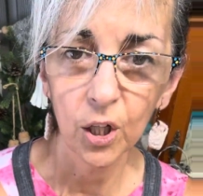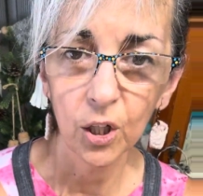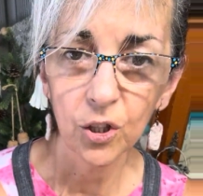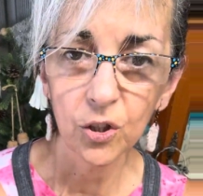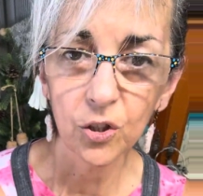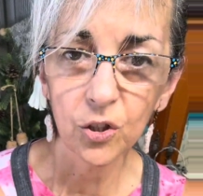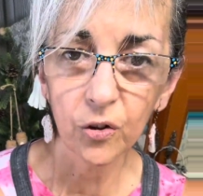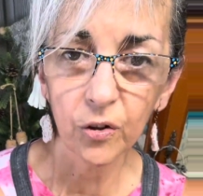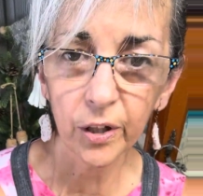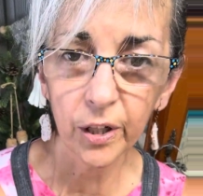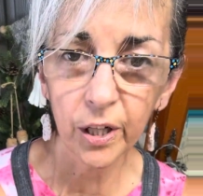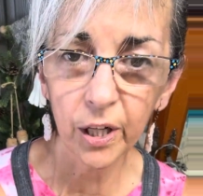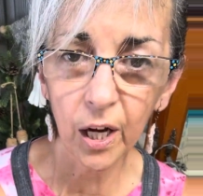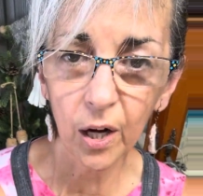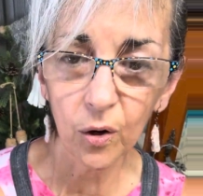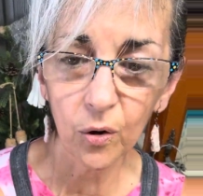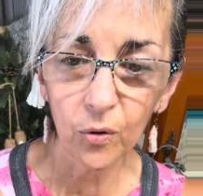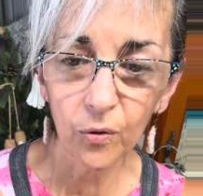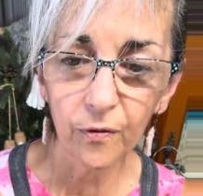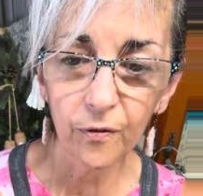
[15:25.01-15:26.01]
So there you
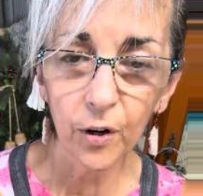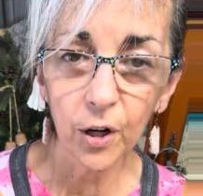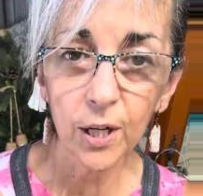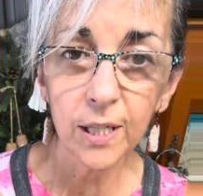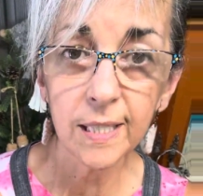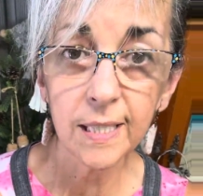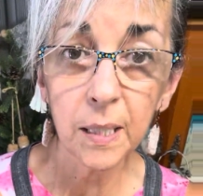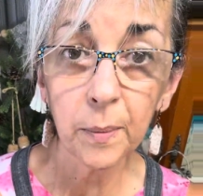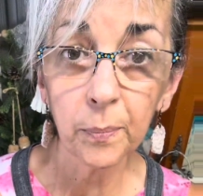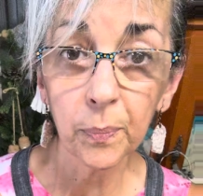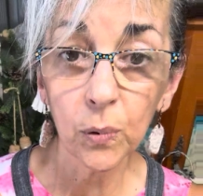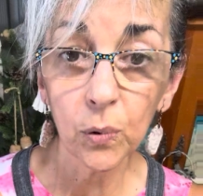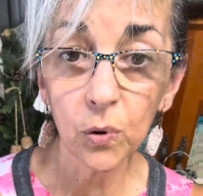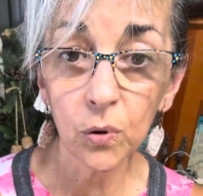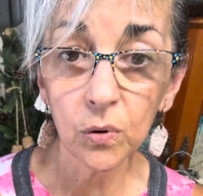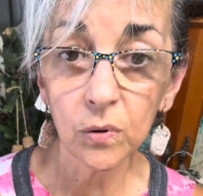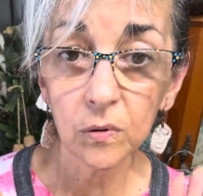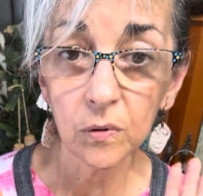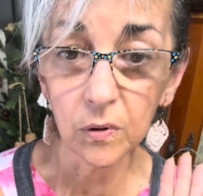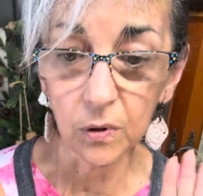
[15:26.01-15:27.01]
go, very simple.
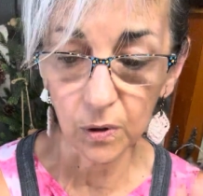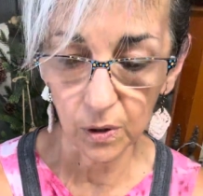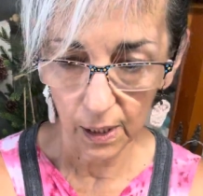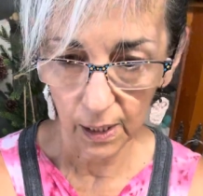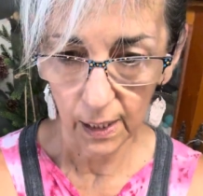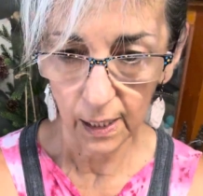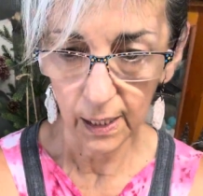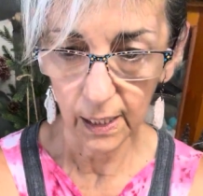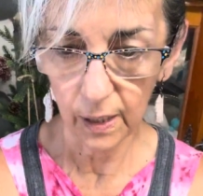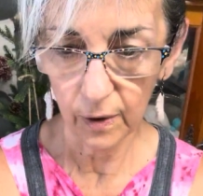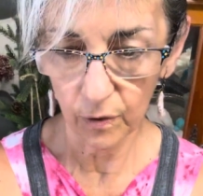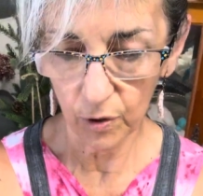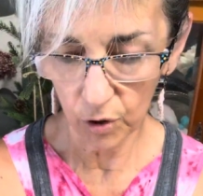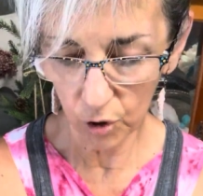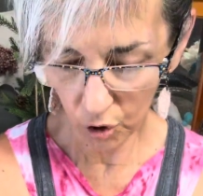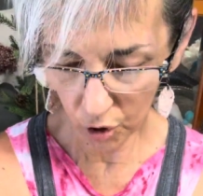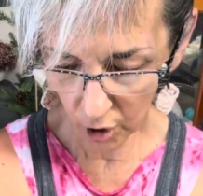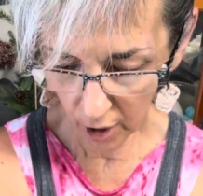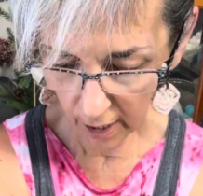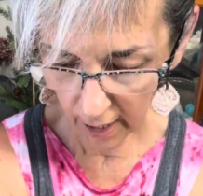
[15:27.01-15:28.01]
Give it a
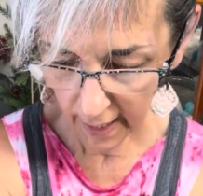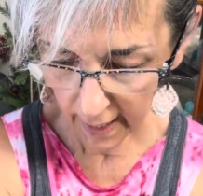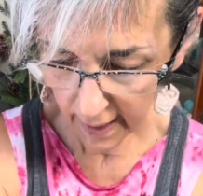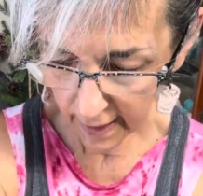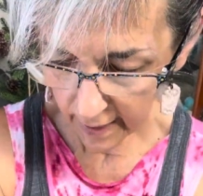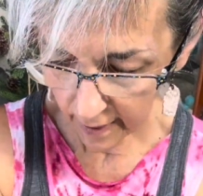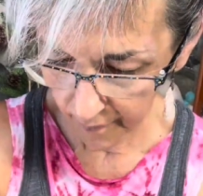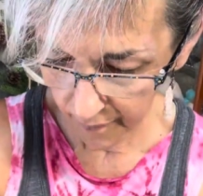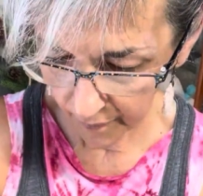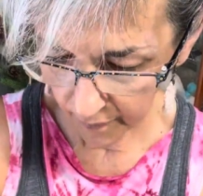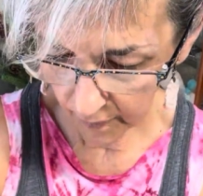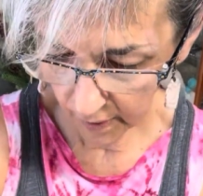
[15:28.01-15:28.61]
try.